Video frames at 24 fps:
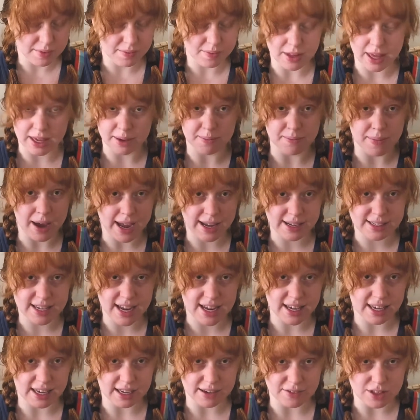like, my
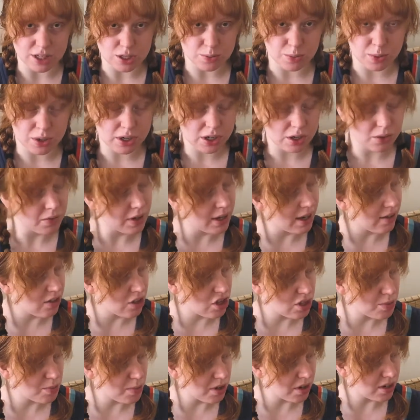taking of this book and reading
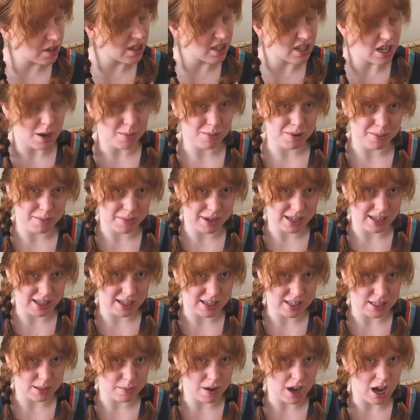this book does not put money in
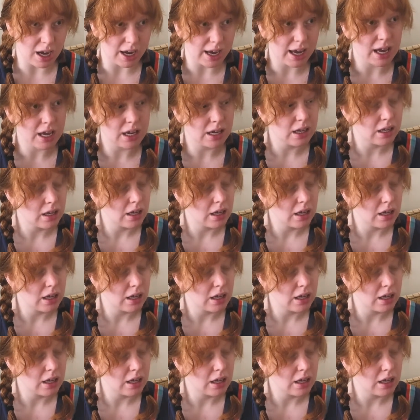his pocket.